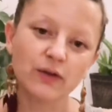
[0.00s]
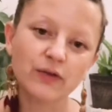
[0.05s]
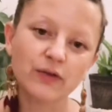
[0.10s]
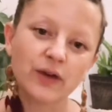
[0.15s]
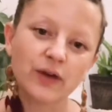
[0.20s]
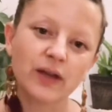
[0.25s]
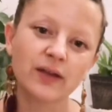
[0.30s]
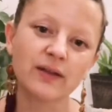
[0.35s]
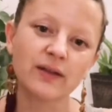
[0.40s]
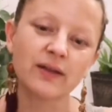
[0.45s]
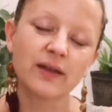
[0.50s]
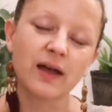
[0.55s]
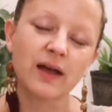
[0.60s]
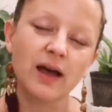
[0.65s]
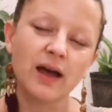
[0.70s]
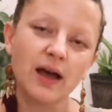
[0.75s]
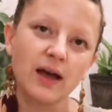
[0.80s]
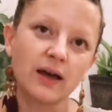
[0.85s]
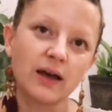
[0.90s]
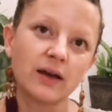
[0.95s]
and
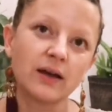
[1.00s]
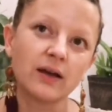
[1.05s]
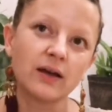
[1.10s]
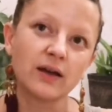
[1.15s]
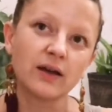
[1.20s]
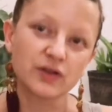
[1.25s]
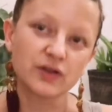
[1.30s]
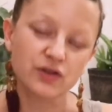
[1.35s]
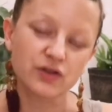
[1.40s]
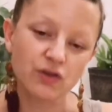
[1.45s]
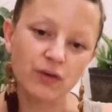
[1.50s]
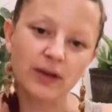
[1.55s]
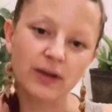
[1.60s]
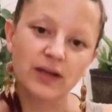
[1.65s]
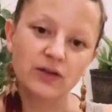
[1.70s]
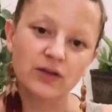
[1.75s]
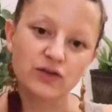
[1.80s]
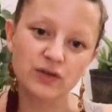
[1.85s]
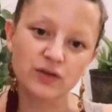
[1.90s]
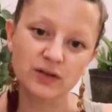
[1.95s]
a strong
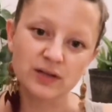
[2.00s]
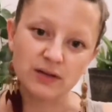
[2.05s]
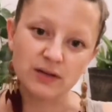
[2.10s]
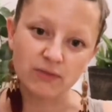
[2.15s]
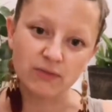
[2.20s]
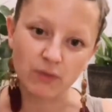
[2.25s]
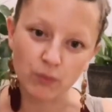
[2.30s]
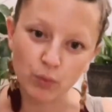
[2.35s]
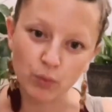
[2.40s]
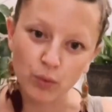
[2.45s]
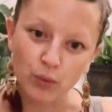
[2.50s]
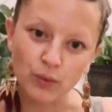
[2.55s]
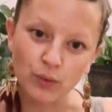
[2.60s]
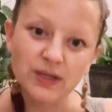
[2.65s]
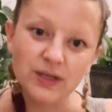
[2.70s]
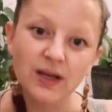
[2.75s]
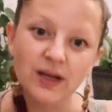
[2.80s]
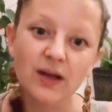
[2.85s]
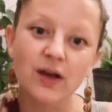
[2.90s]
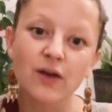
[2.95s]
intrinsic reward
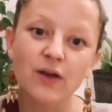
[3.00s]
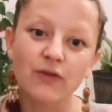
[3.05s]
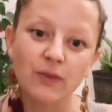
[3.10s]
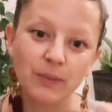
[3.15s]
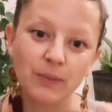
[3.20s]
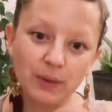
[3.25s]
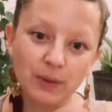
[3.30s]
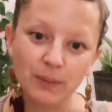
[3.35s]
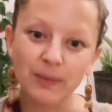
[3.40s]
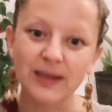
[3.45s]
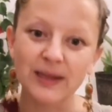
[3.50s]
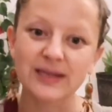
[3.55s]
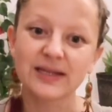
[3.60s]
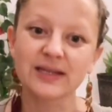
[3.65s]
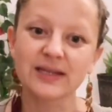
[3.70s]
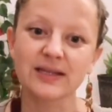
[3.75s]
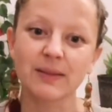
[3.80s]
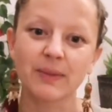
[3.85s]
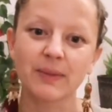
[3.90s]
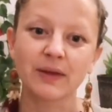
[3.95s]
from completing
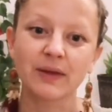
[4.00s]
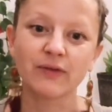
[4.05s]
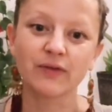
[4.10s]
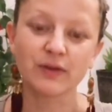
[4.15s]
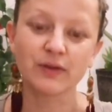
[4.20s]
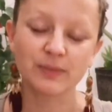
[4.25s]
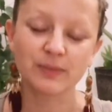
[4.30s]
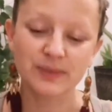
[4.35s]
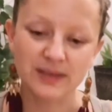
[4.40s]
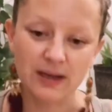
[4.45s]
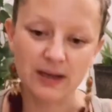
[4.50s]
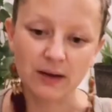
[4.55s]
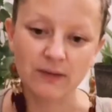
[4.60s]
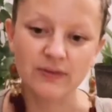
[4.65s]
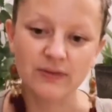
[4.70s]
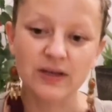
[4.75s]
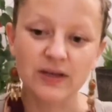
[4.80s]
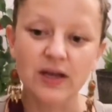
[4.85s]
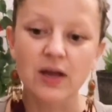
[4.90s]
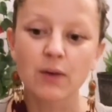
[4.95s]
something for themselves
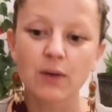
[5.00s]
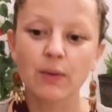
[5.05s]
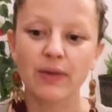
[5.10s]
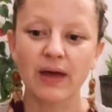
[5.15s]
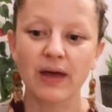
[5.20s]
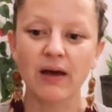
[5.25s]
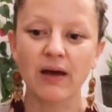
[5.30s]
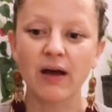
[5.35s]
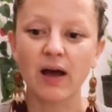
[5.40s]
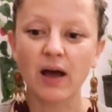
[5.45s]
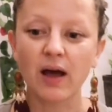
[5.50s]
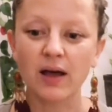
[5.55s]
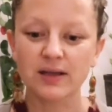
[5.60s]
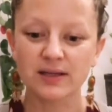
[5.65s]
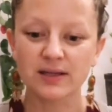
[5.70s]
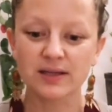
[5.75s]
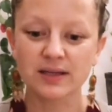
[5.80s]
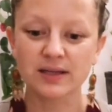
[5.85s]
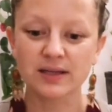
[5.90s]
without us